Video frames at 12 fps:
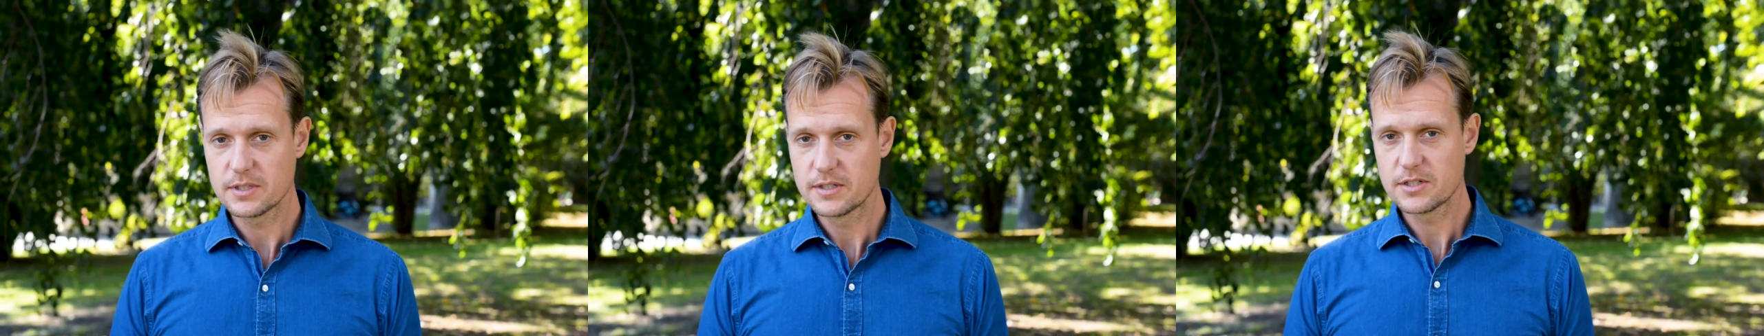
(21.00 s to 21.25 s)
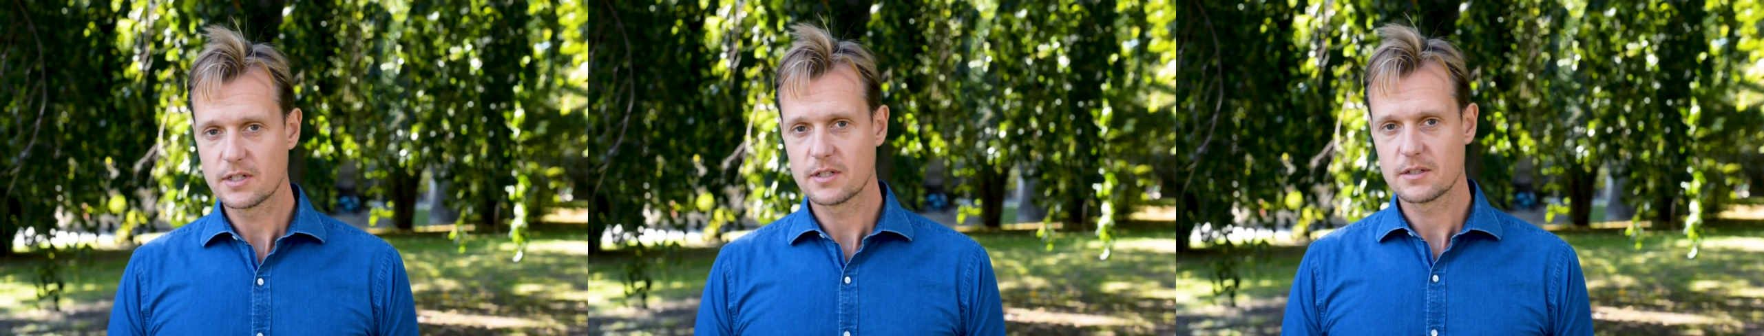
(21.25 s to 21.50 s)

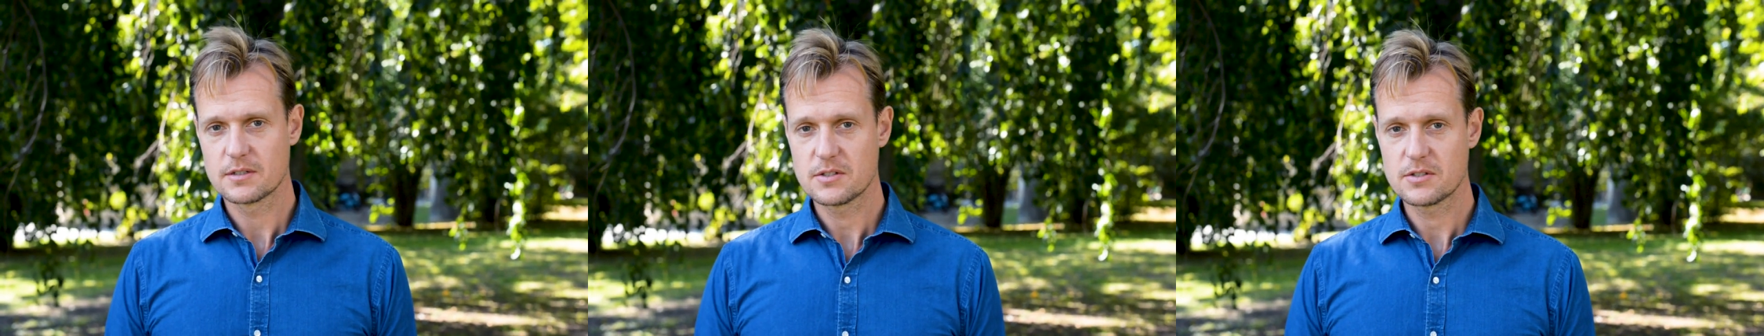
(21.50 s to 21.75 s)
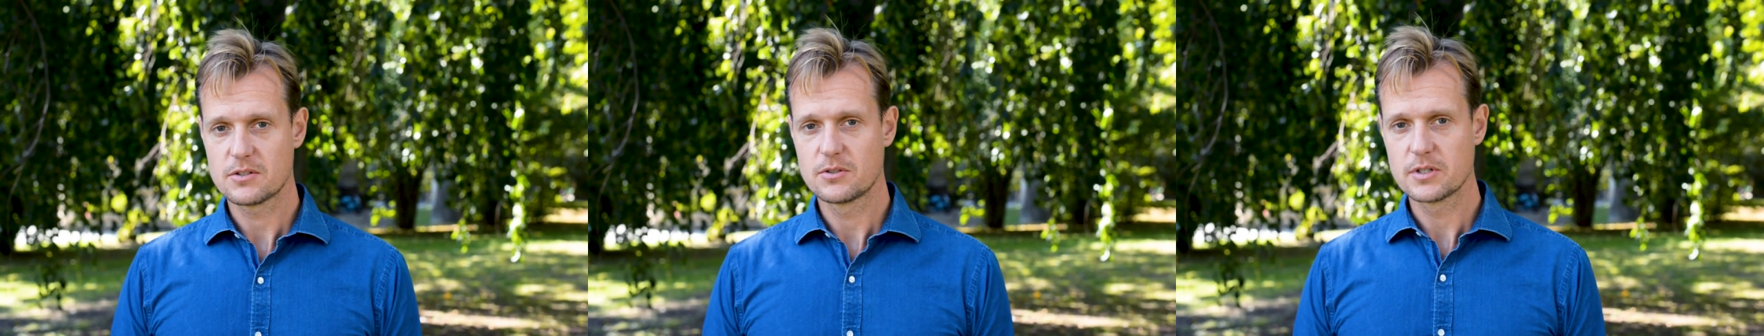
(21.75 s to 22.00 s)
teaching
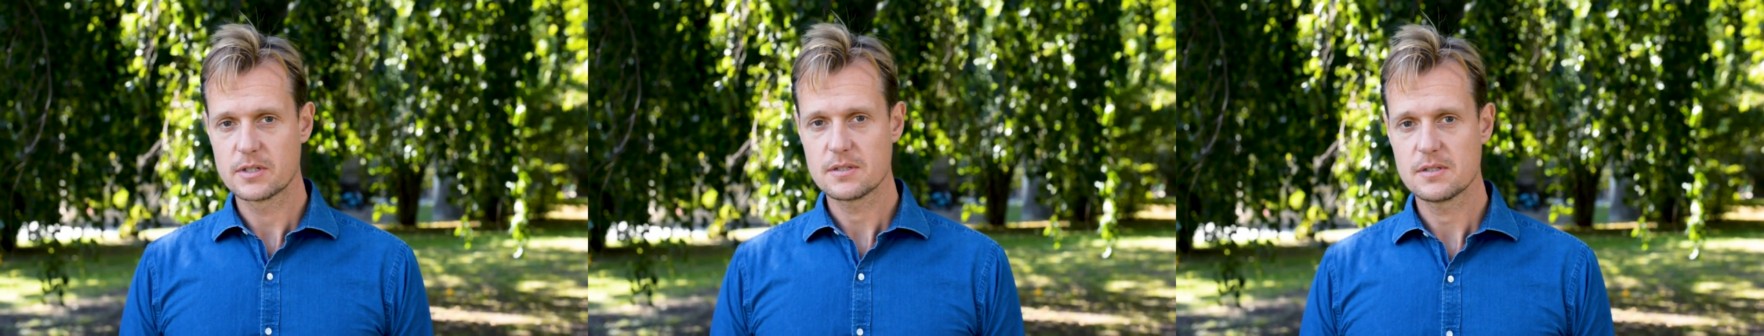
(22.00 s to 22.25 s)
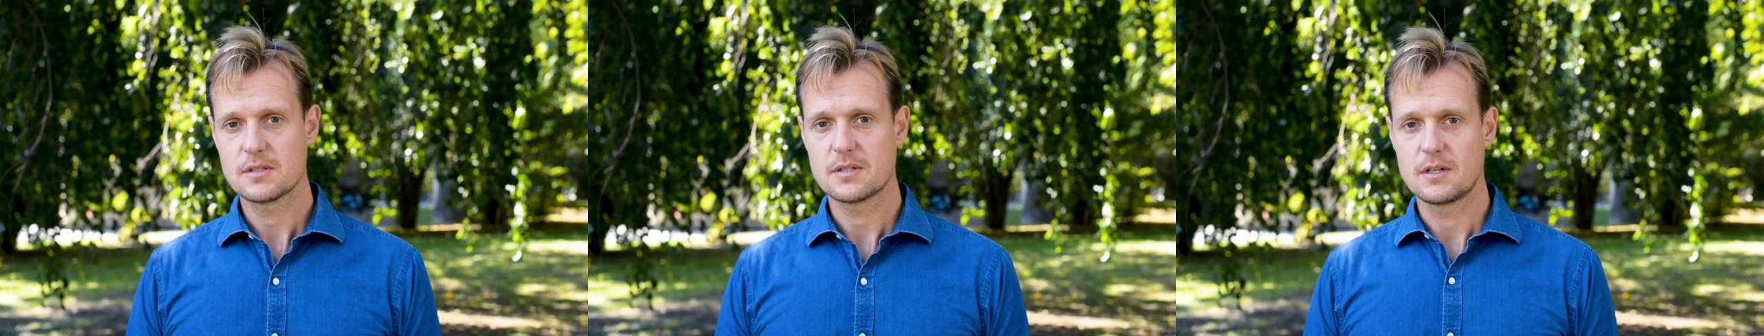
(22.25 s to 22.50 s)

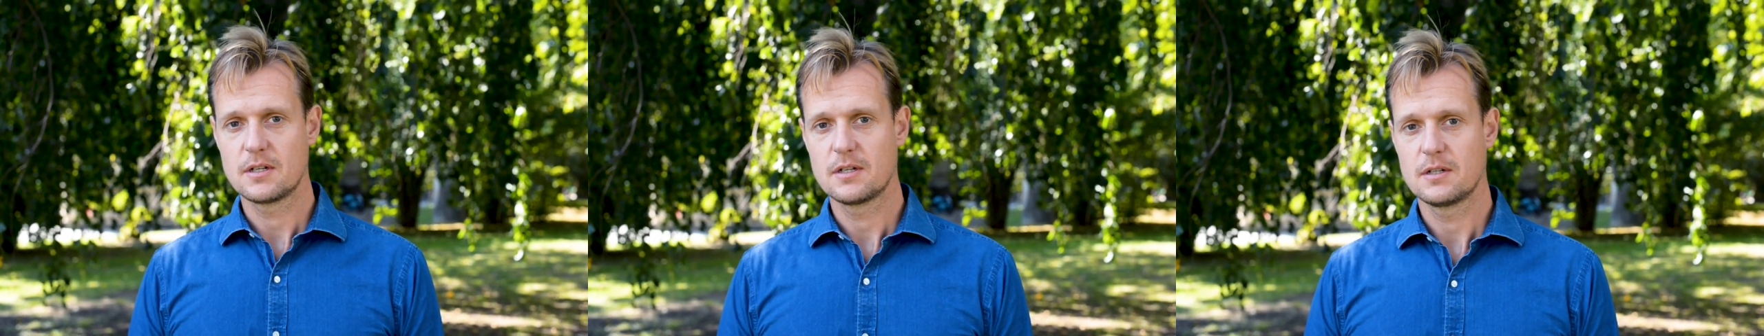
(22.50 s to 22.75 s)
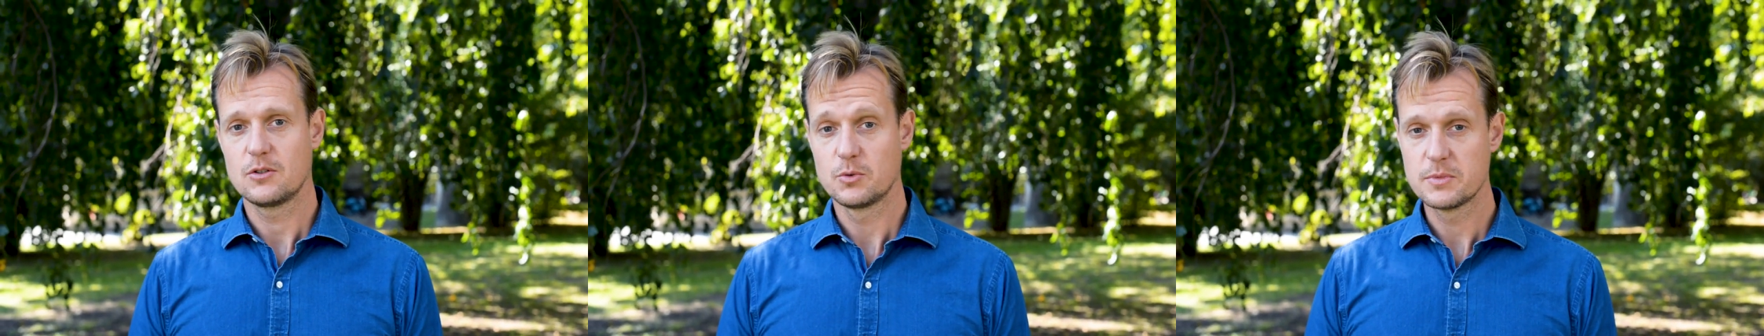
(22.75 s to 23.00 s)
students,
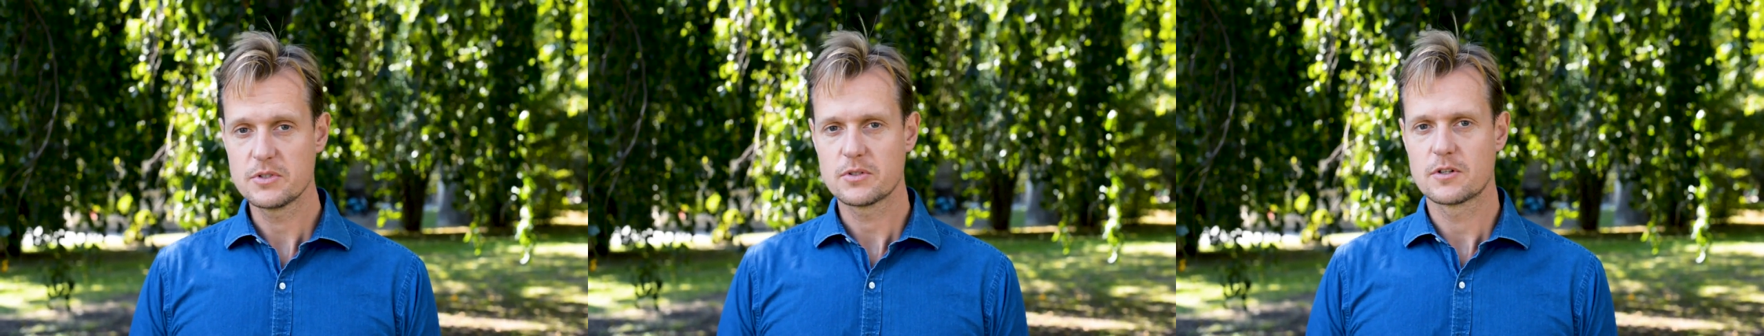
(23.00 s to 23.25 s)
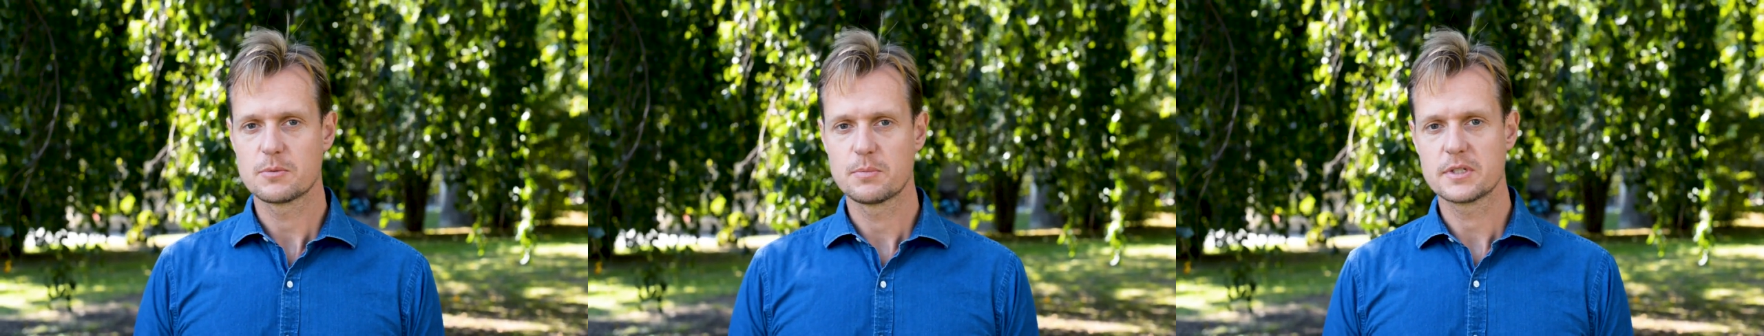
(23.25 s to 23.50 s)
LUMES
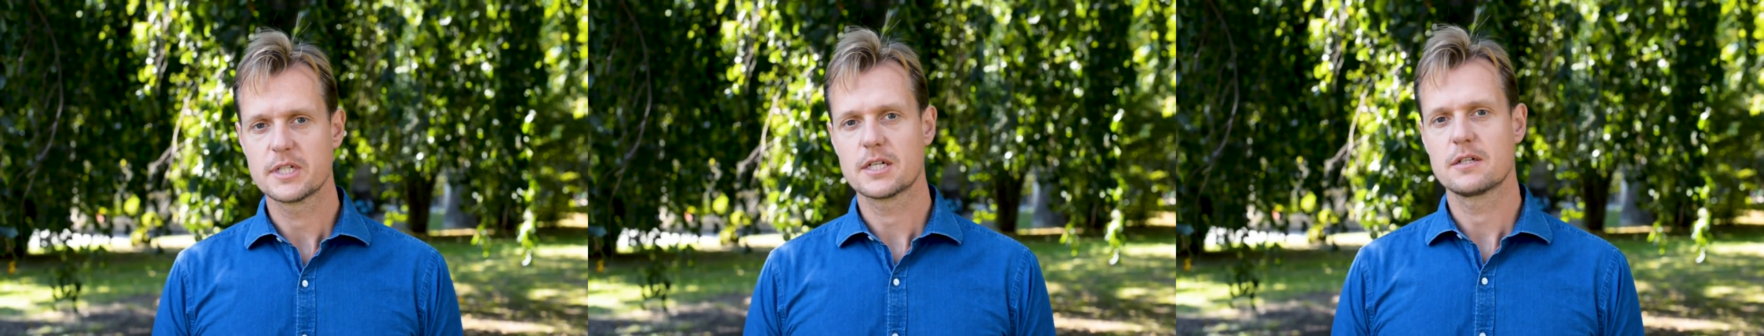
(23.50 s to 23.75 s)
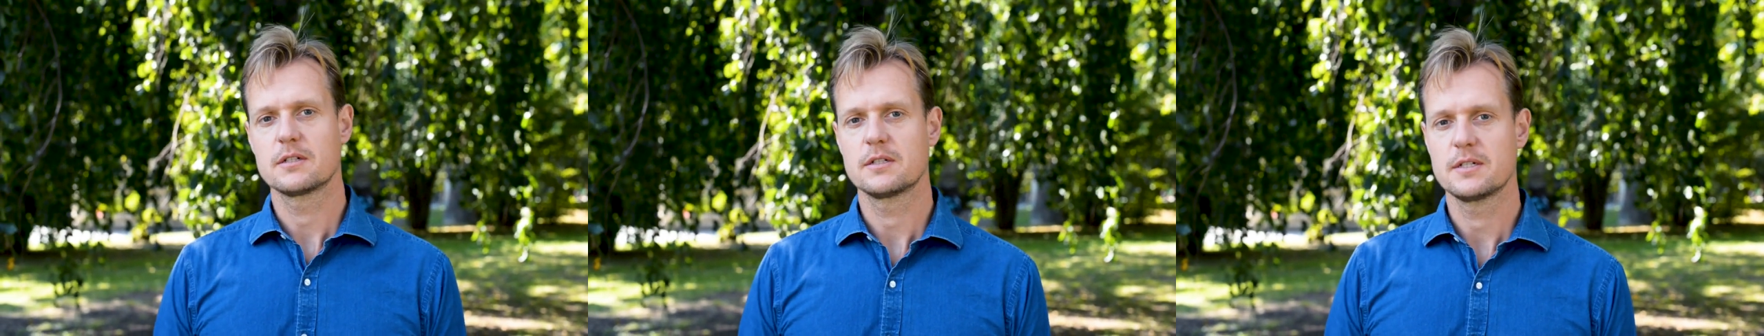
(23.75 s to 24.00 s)
students in
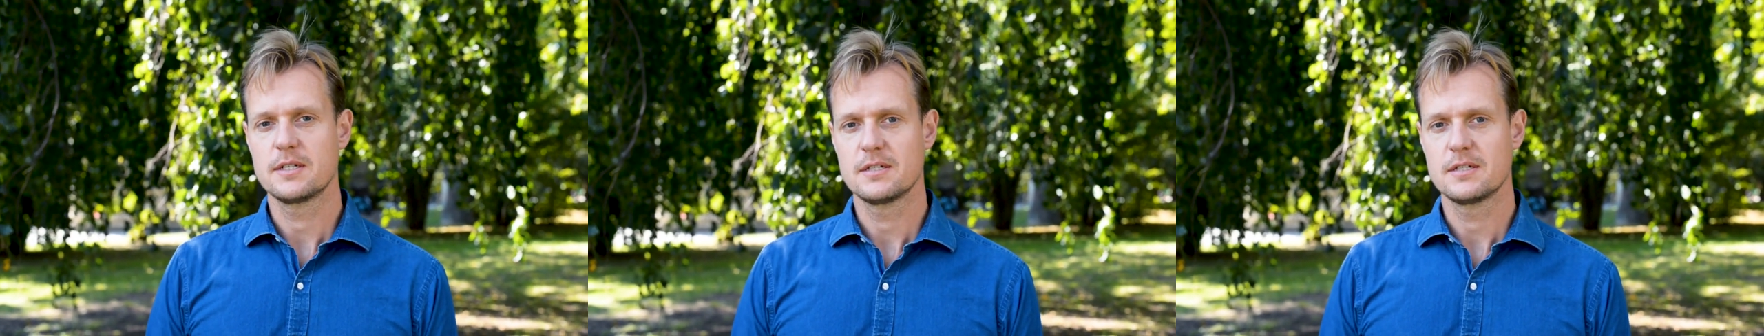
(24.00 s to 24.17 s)
particular,